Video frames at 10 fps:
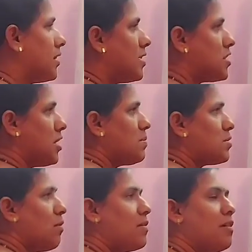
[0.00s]
The
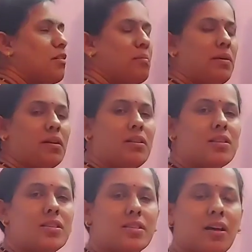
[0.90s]
shapes of d
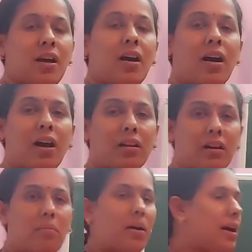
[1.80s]
orbitals are
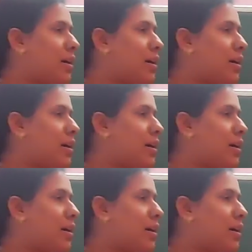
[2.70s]
come